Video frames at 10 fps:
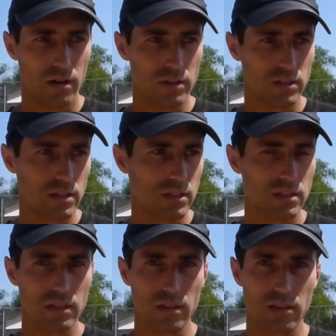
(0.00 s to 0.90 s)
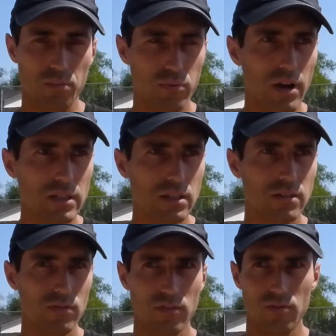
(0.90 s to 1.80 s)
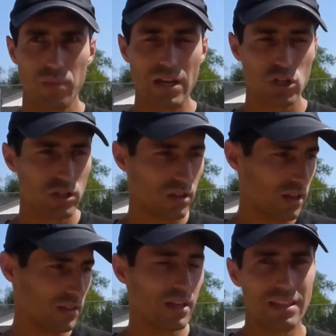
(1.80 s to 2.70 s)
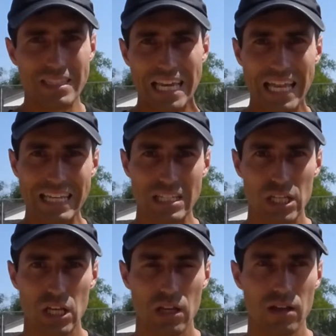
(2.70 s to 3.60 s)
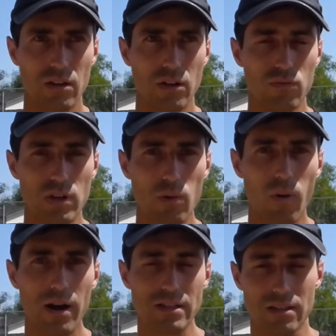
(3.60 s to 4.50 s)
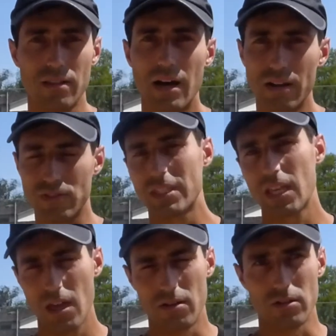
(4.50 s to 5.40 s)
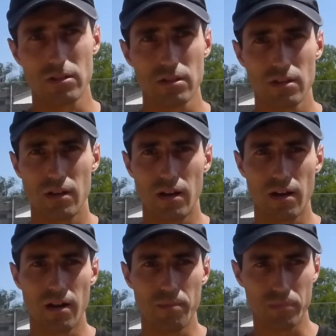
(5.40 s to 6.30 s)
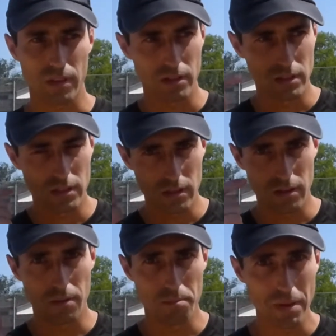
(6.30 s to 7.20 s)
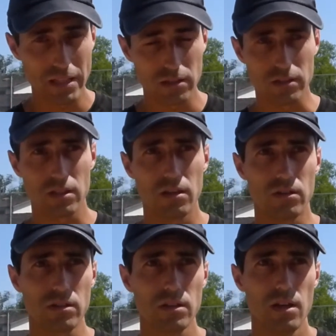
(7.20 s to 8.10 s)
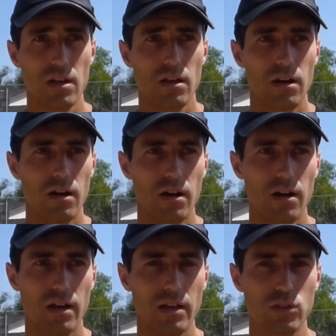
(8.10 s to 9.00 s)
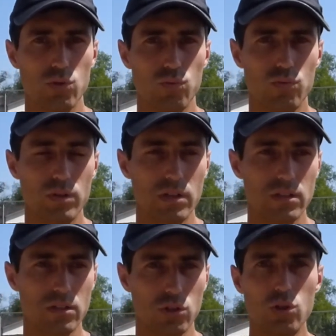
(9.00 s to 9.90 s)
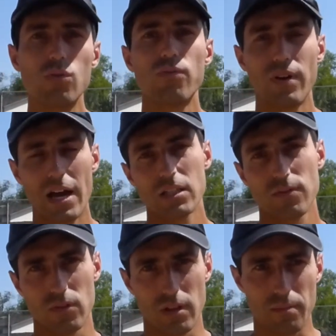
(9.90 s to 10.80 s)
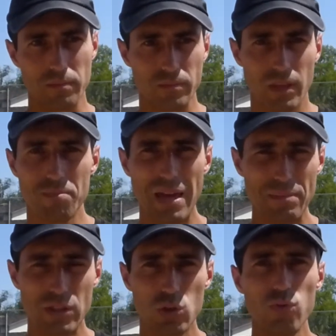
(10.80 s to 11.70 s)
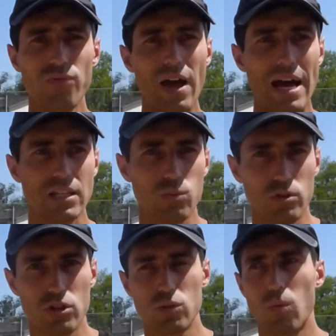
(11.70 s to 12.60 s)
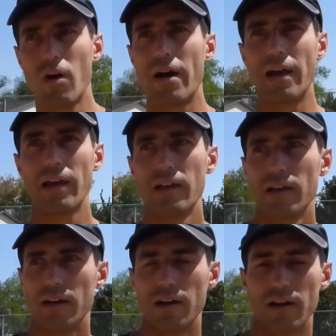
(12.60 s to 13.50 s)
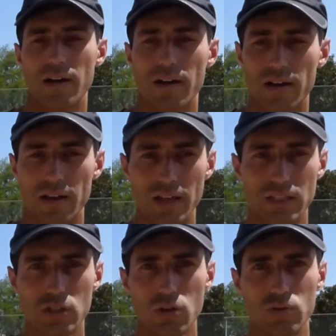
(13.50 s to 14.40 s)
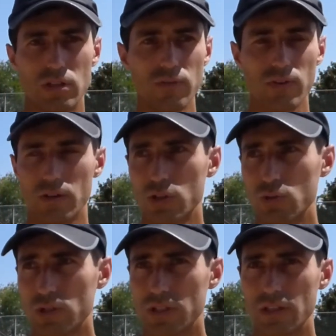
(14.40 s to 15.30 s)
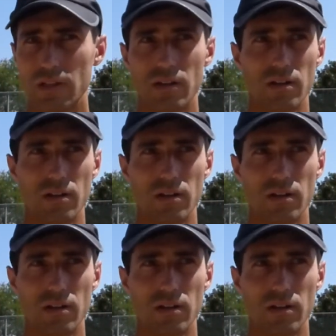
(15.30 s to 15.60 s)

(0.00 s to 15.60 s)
since the process of information in tennis requires a lot of skills, mental skills, it's too fast for them. It may be too fast, which is why it's so difficult to see